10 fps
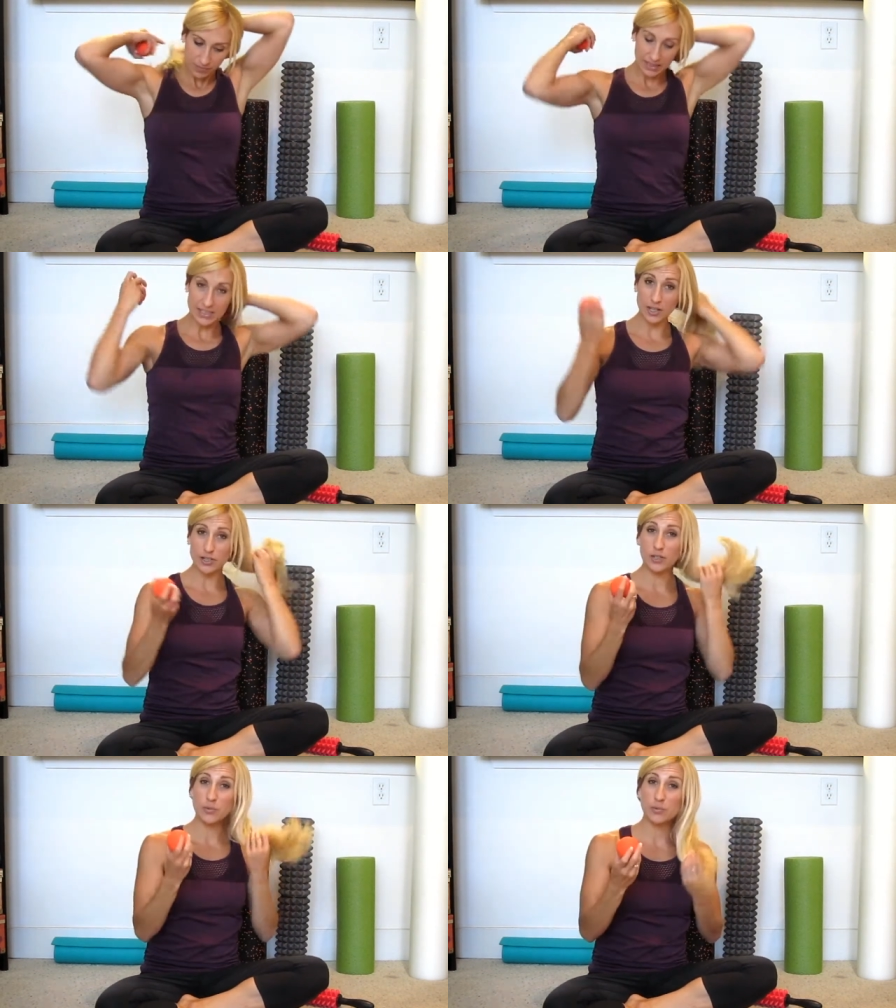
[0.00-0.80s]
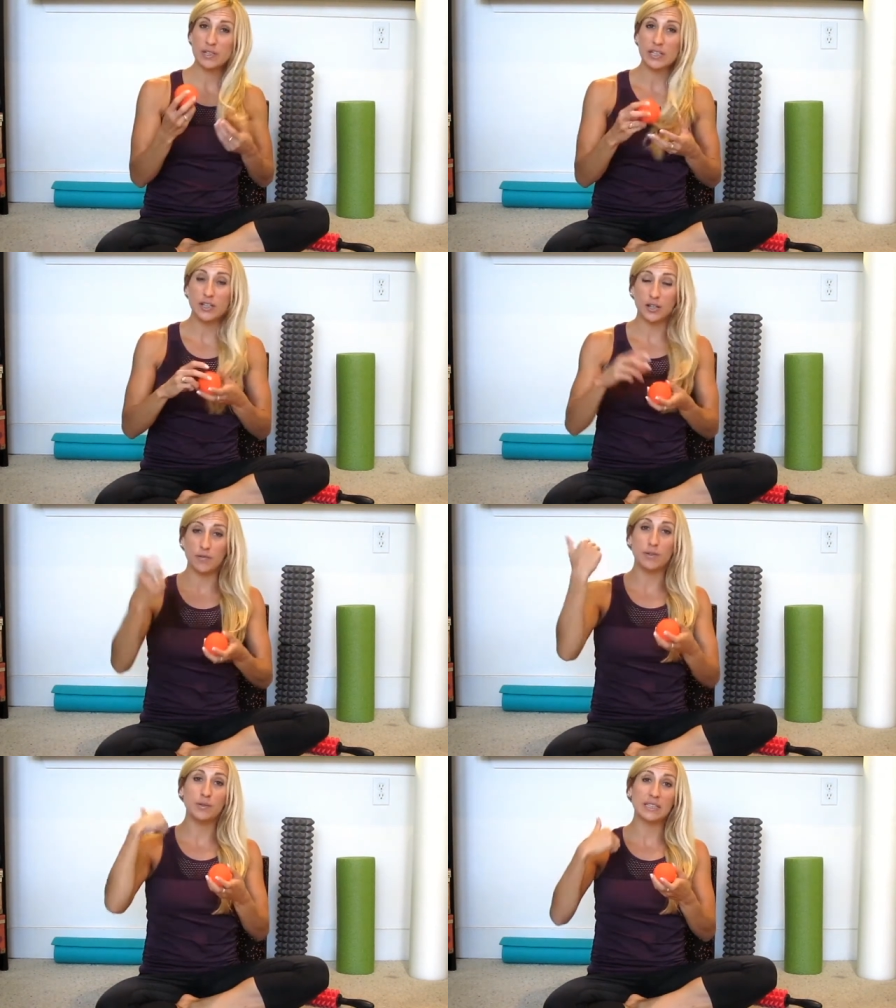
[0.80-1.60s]
It's also really good
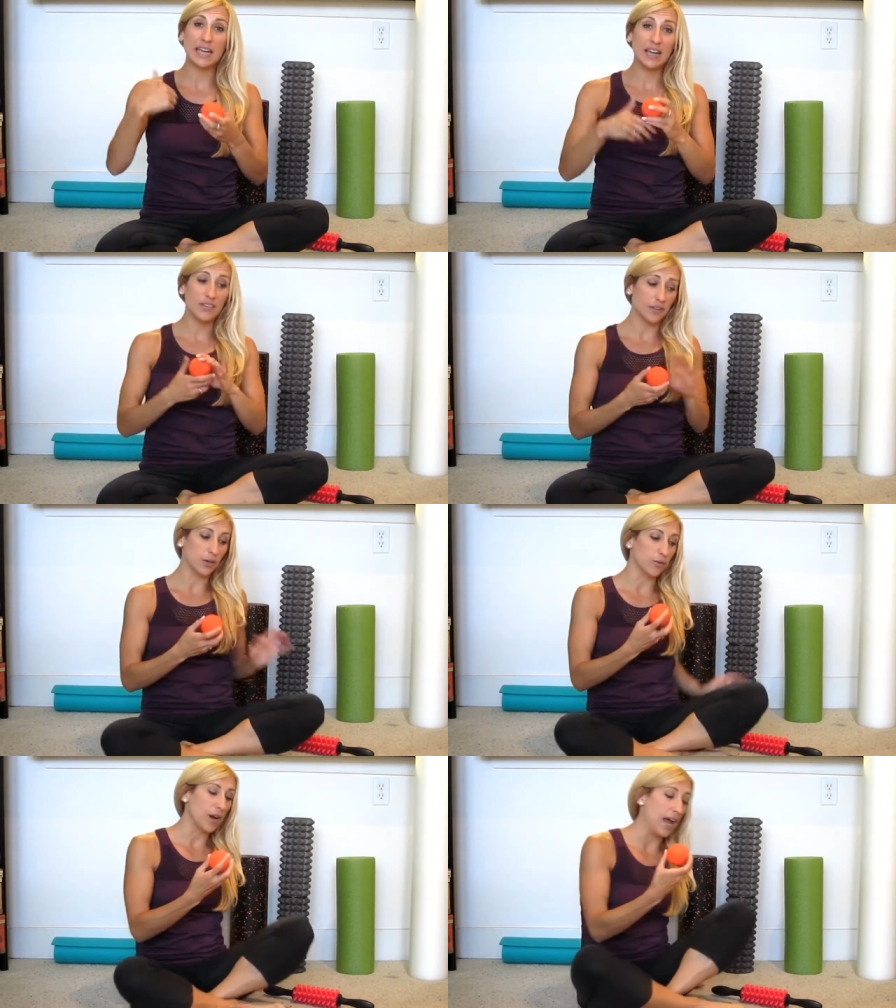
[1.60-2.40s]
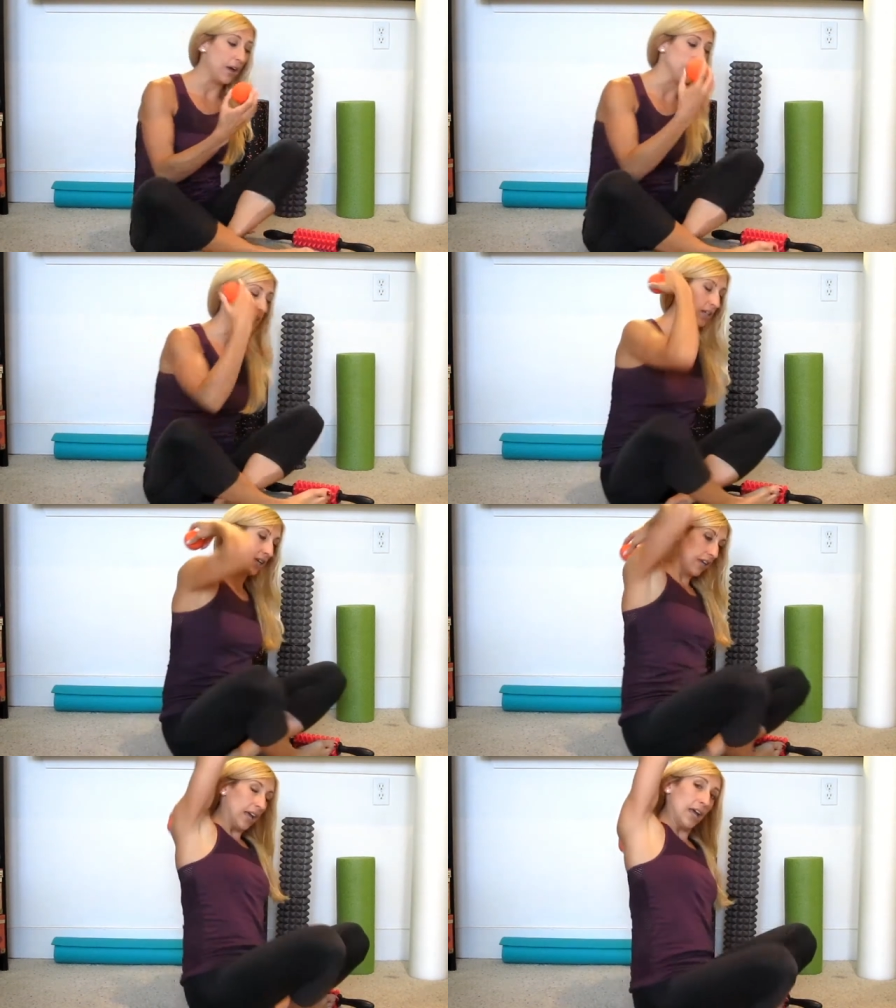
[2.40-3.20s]
if you lay on the ground
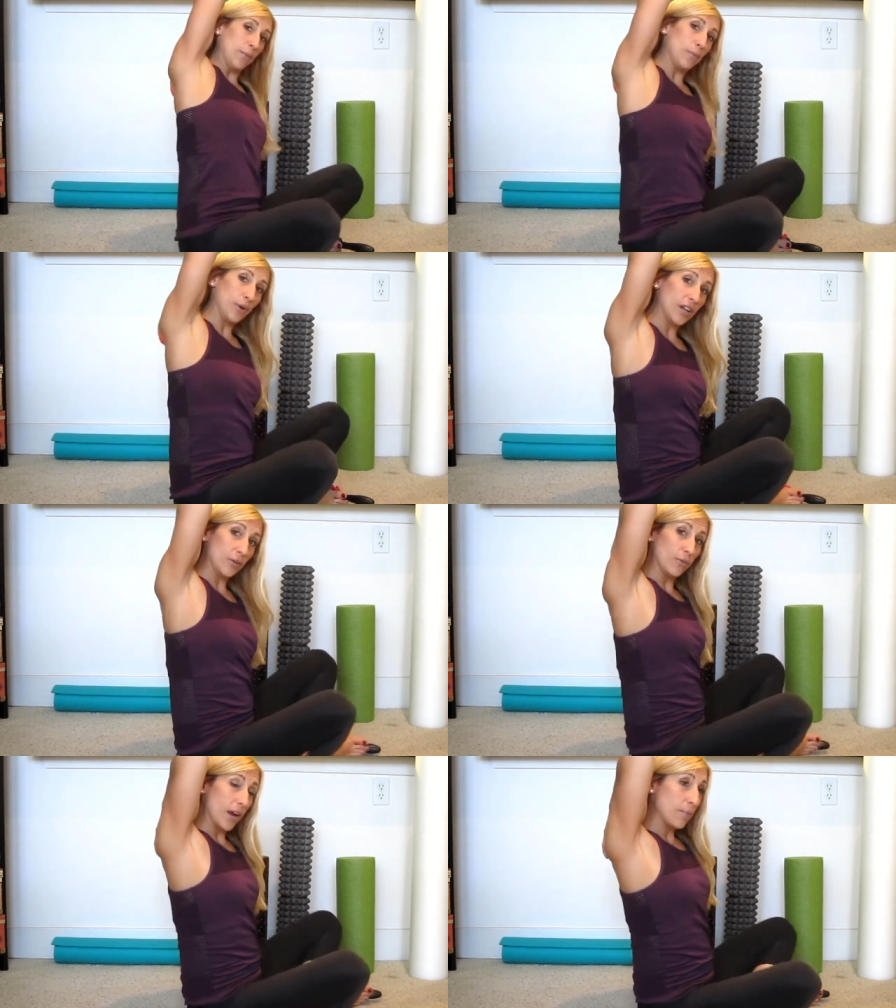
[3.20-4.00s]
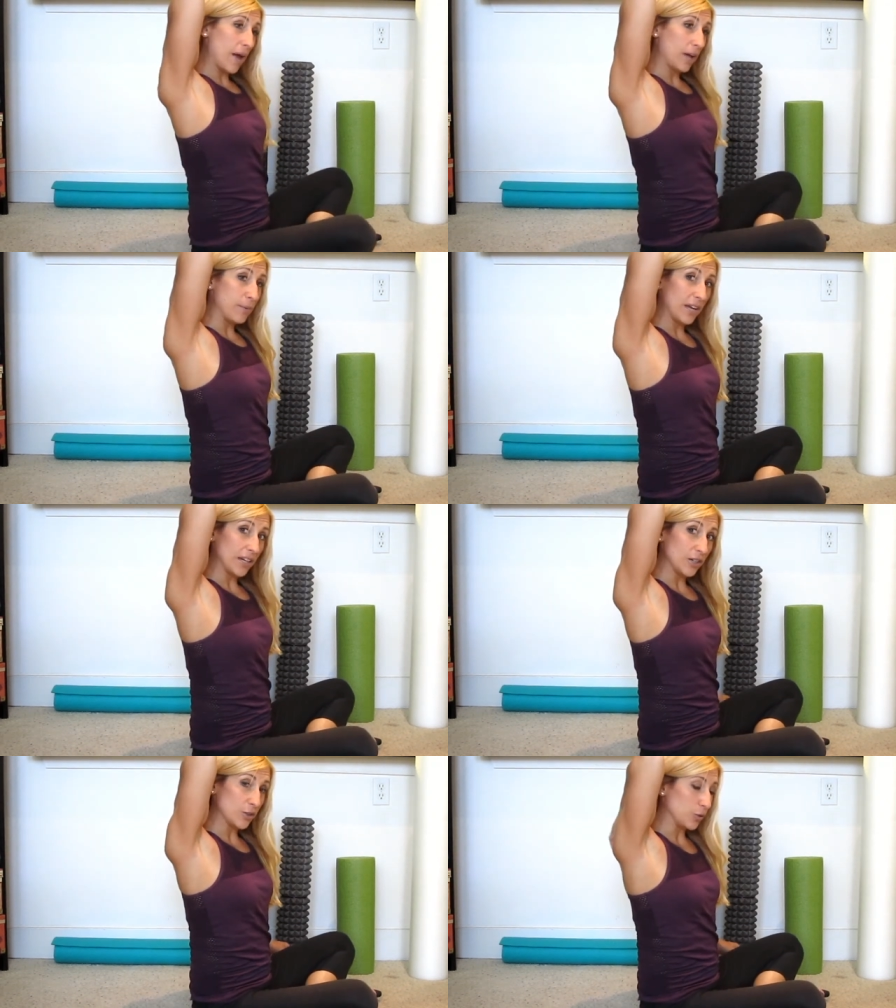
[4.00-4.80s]
and put it right back
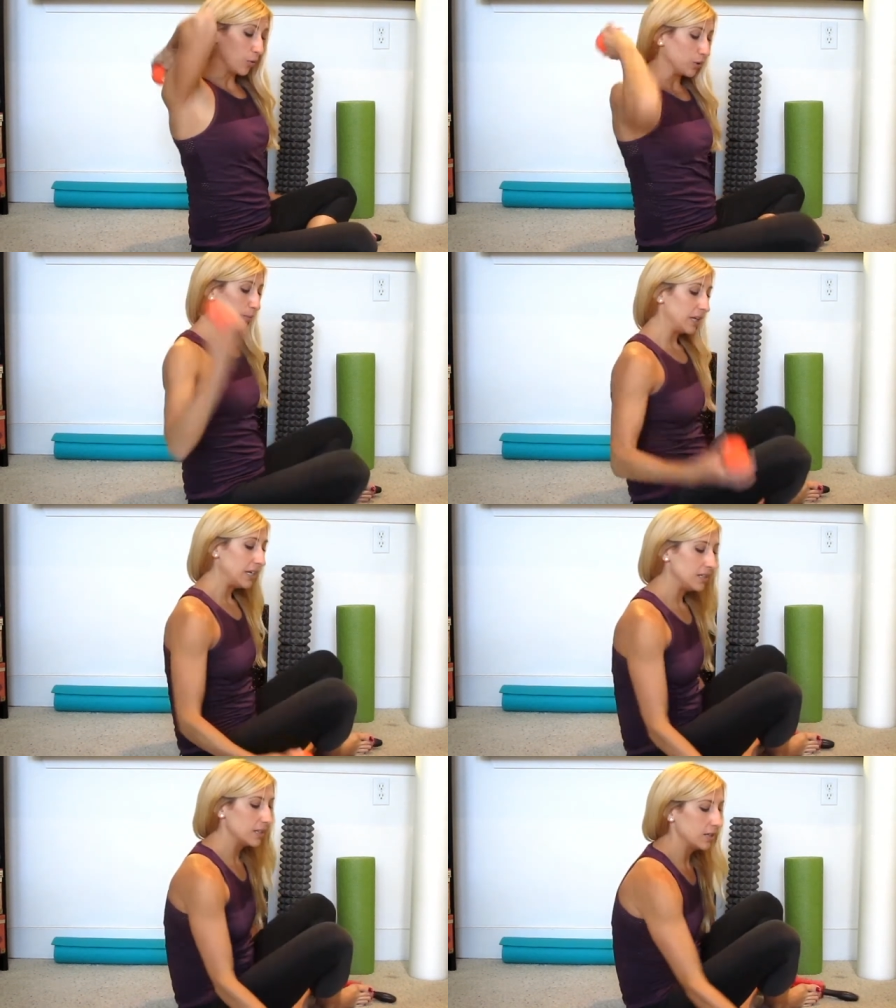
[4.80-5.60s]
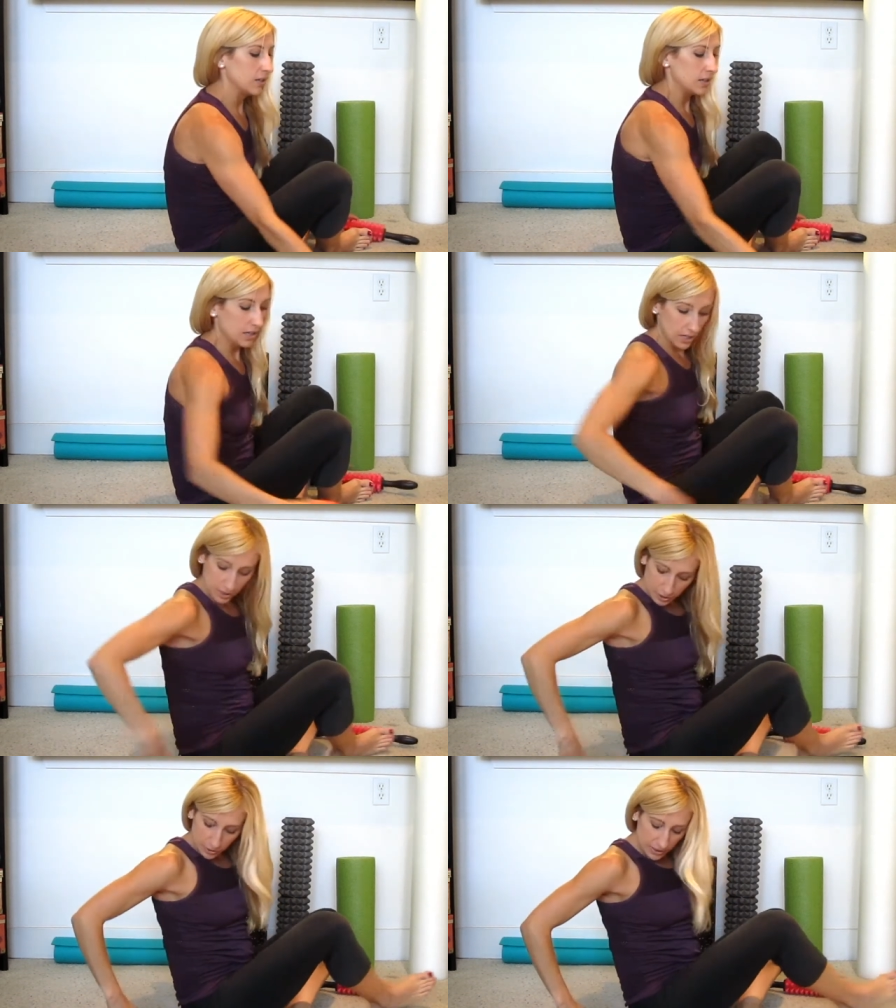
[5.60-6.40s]
behind your shoulder blades.
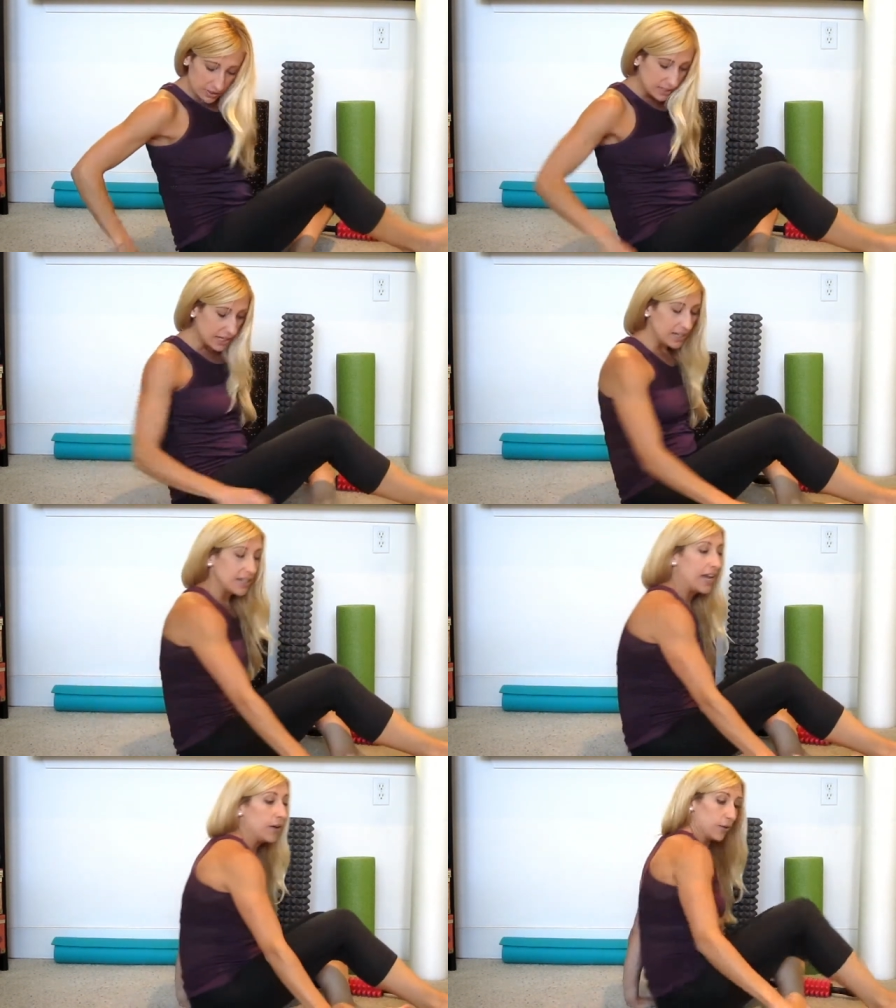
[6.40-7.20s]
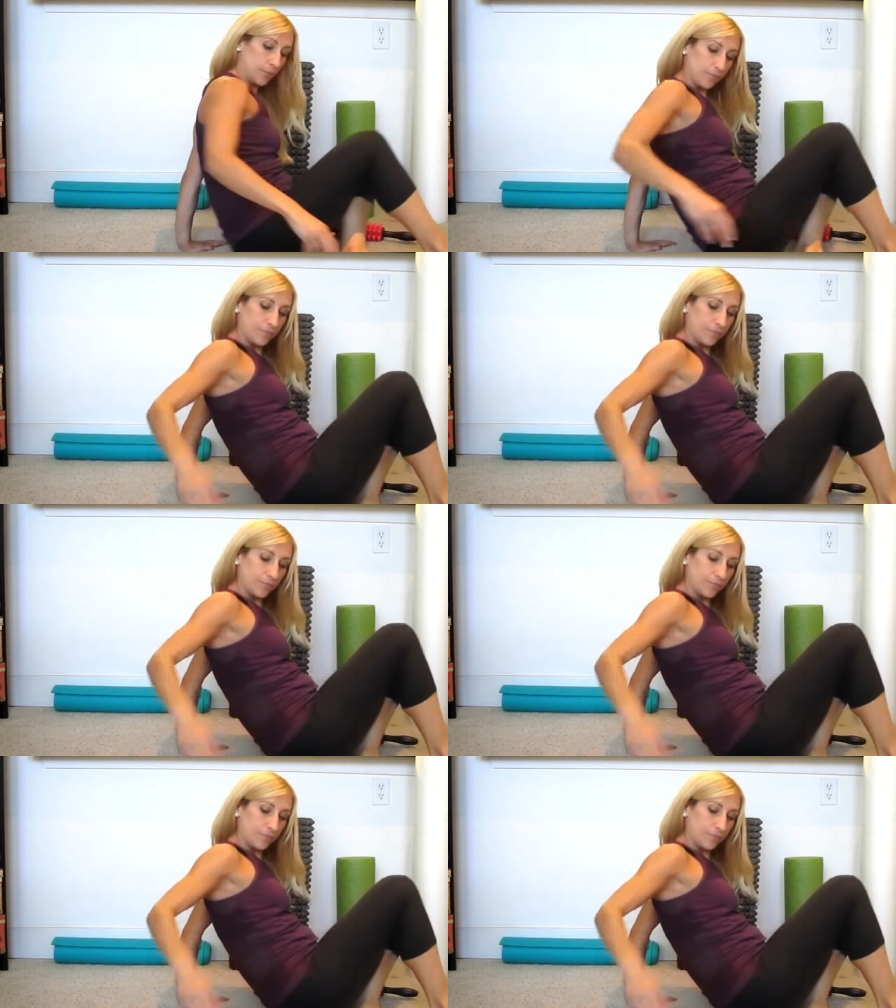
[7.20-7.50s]
So you can set it down